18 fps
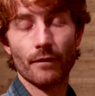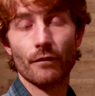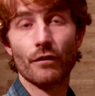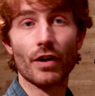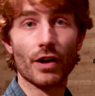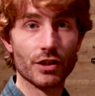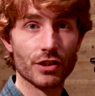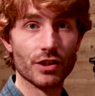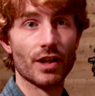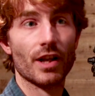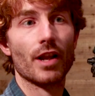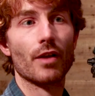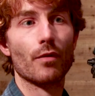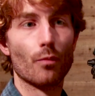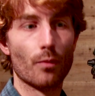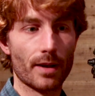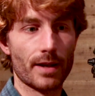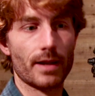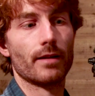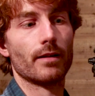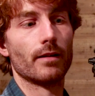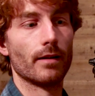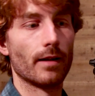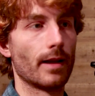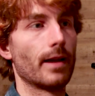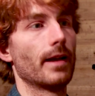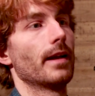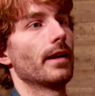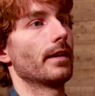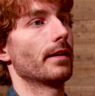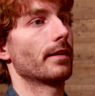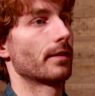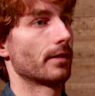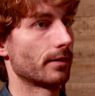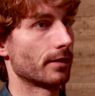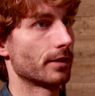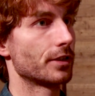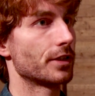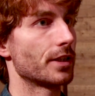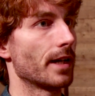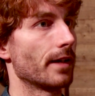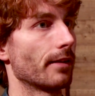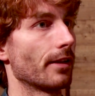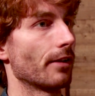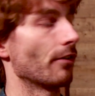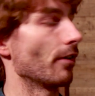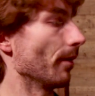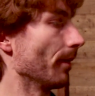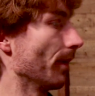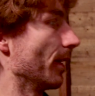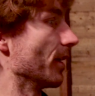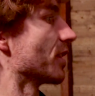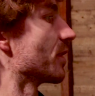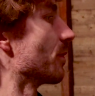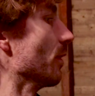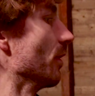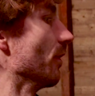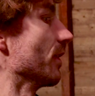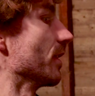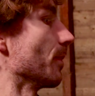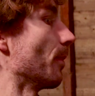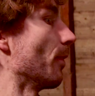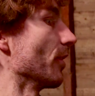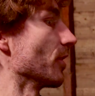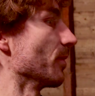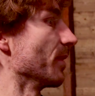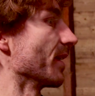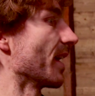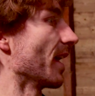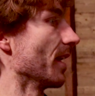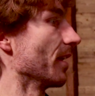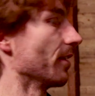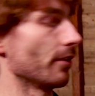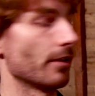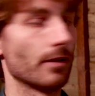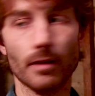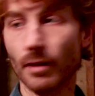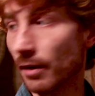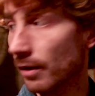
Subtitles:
friction and wear and generally run as smooth as it possibly can do.